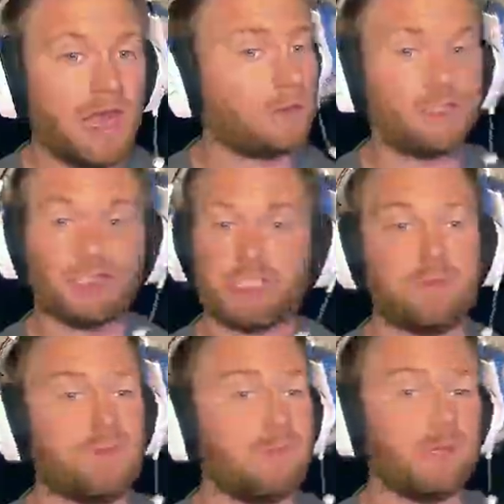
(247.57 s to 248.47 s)
want you just to be
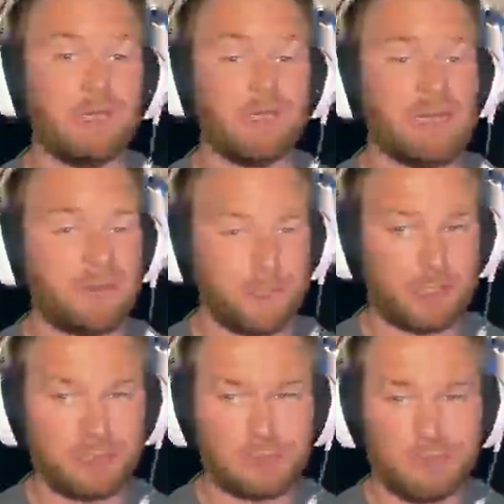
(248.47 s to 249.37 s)
purely on damage.
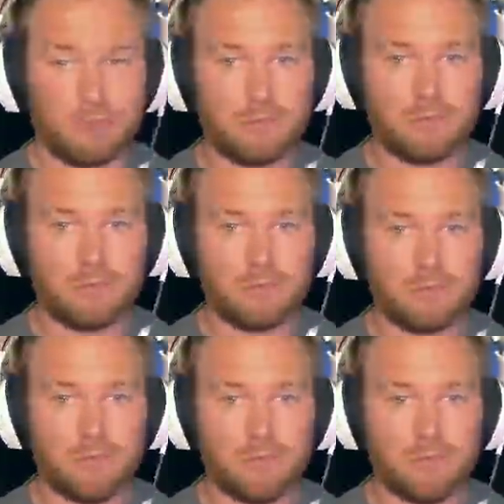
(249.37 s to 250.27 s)

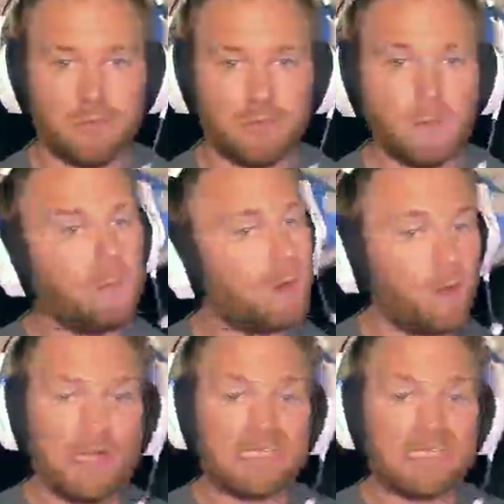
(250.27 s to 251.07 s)
But otherwise, I